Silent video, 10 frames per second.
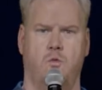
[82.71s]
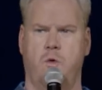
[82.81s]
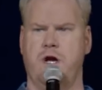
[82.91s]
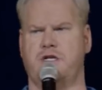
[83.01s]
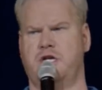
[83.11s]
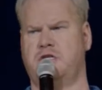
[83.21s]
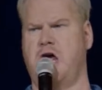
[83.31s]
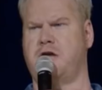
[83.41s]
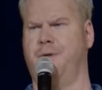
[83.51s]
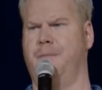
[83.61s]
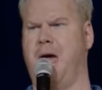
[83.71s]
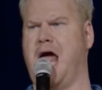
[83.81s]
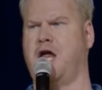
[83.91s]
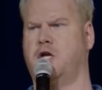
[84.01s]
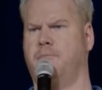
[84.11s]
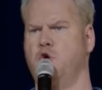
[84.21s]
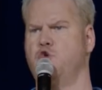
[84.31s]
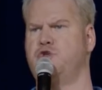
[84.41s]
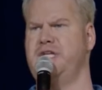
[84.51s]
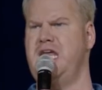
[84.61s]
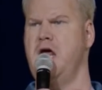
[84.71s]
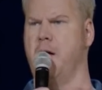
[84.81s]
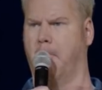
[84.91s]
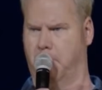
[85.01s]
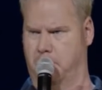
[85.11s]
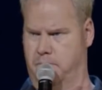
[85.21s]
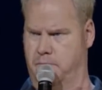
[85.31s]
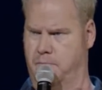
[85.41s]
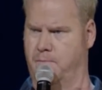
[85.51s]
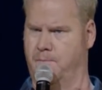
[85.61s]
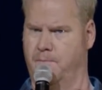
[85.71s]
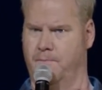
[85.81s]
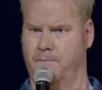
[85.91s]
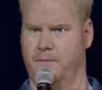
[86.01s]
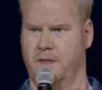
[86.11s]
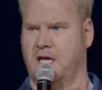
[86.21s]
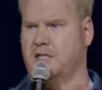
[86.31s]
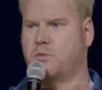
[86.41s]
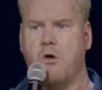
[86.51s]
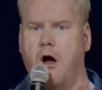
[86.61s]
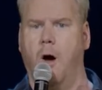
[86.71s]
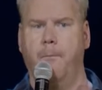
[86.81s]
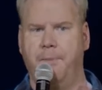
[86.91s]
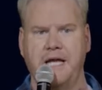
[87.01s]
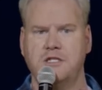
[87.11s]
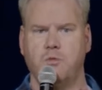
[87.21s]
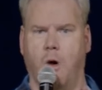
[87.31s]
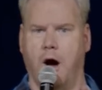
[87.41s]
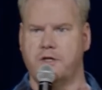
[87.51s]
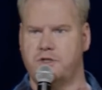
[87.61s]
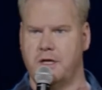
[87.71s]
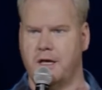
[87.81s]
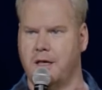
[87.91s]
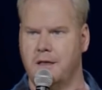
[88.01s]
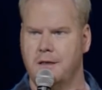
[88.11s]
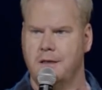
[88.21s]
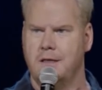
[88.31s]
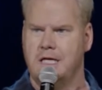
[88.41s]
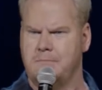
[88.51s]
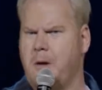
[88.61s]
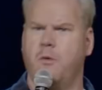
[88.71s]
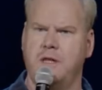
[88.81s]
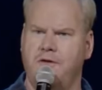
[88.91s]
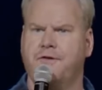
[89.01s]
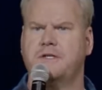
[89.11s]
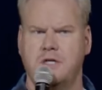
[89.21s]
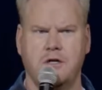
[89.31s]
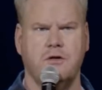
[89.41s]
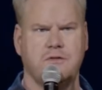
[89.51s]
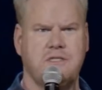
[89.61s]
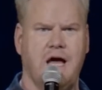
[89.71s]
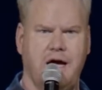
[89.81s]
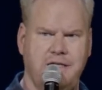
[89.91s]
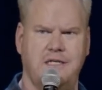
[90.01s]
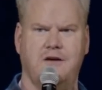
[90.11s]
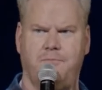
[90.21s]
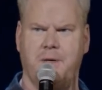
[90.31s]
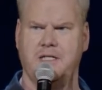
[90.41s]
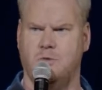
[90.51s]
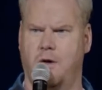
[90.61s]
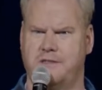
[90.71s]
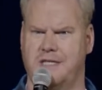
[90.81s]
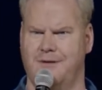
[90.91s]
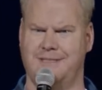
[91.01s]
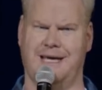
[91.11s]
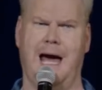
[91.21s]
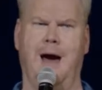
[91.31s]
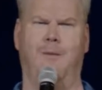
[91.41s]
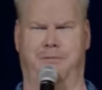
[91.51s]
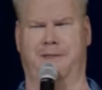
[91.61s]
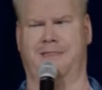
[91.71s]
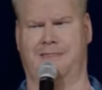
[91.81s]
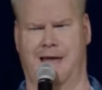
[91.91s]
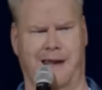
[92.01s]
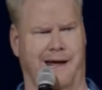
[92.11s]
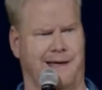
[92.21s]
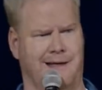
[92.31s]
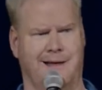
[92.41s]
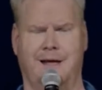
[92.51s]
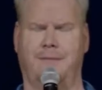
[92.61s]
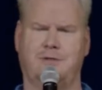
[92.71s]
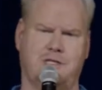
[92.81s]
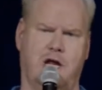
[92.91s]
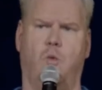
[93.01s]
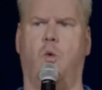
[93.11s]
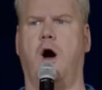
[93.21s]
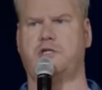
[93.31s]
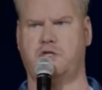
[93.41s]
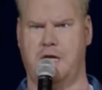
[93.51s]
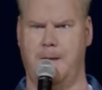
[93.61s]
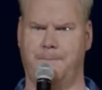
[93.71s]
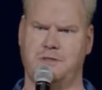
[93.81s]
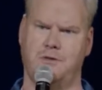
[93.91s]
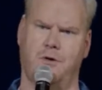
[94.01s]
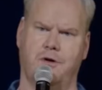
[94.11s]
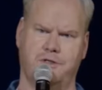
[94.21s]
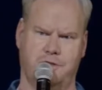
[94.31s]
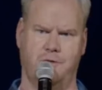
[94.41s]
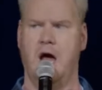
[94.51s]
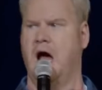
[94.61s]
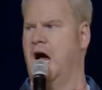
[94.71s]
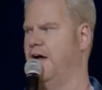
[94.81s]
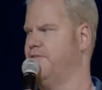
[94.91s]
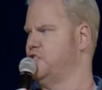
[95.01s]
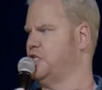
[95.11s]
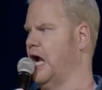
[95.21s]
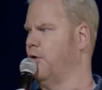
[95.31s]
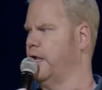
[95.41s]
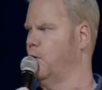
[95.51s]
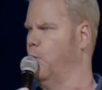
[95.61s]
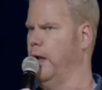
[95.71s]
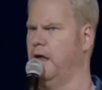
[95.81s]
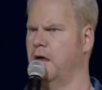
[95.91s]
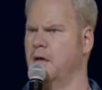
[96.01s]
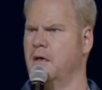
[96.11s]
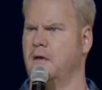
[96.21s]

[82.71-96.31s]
When does this have to be back at the museum? Because we're all binge watching. I remember when they first introduced the idea of binge watching, I was like, how pathetic. I'm just gonna watch an episode or two. I haven't showered in a week.